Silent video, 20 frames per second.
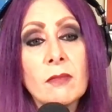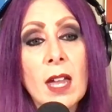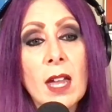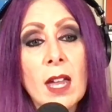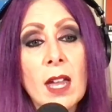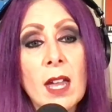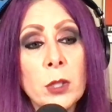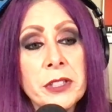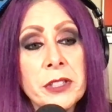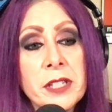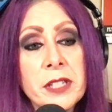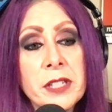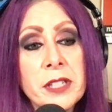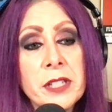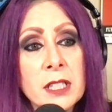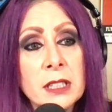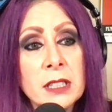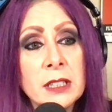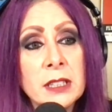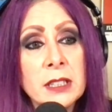I will
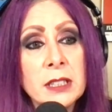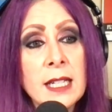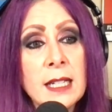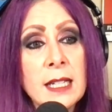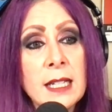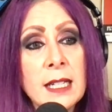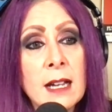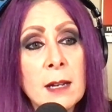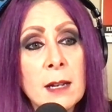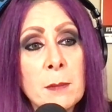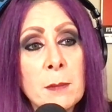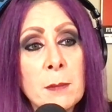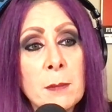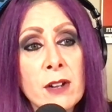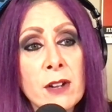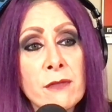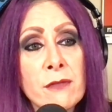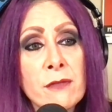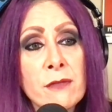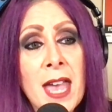definitely be
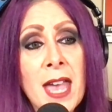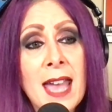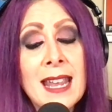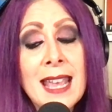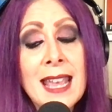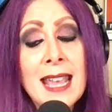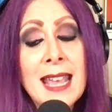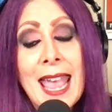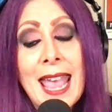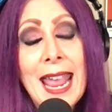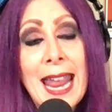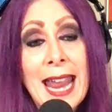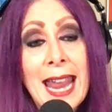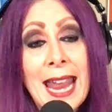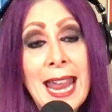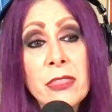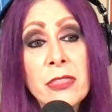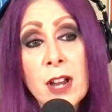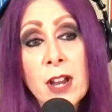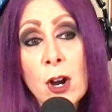there for that.
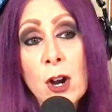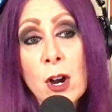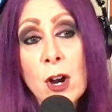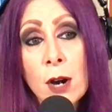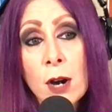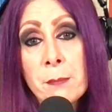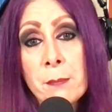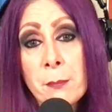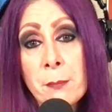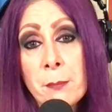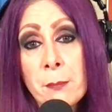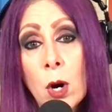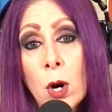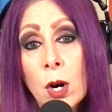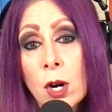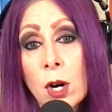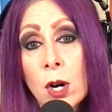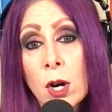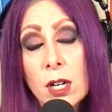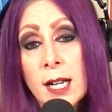And there are
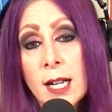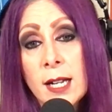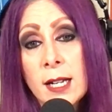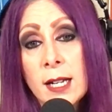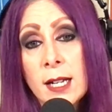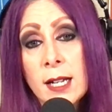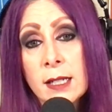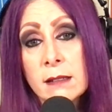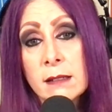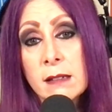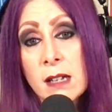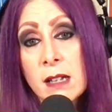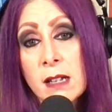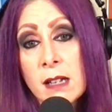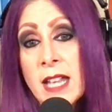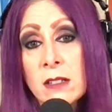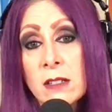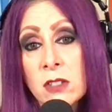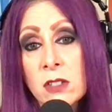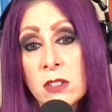more
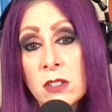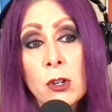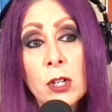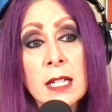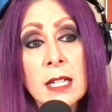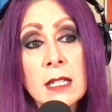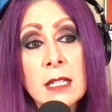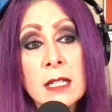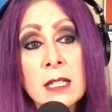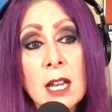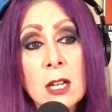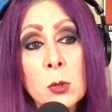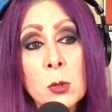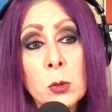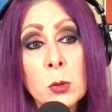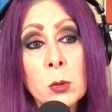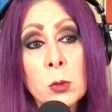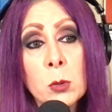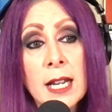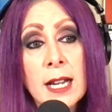events that are getting
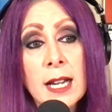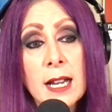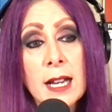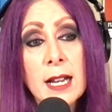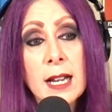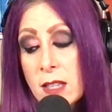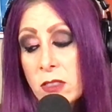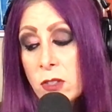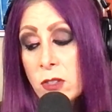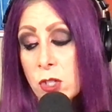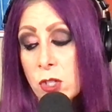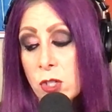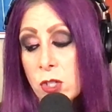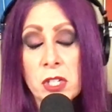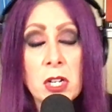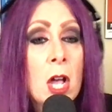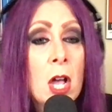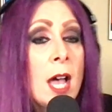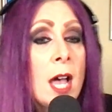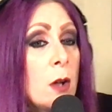scheduled. Like I said, they're
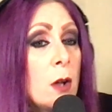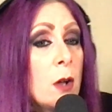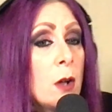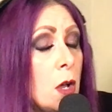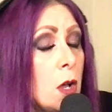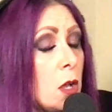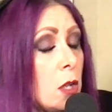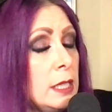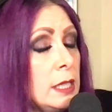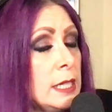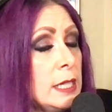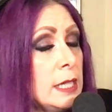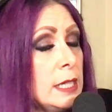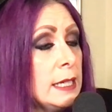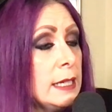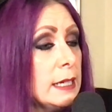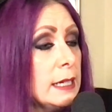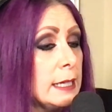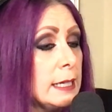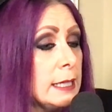just not all
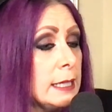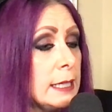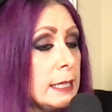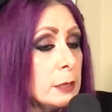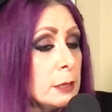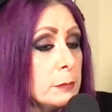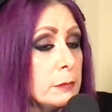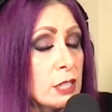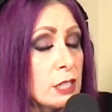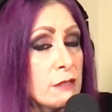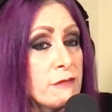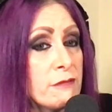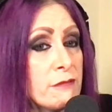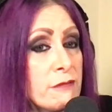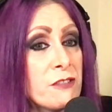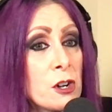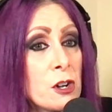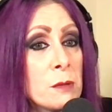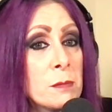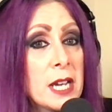
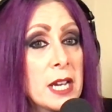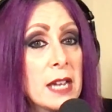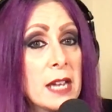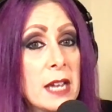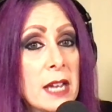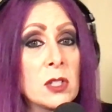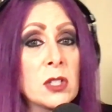confirmed yet.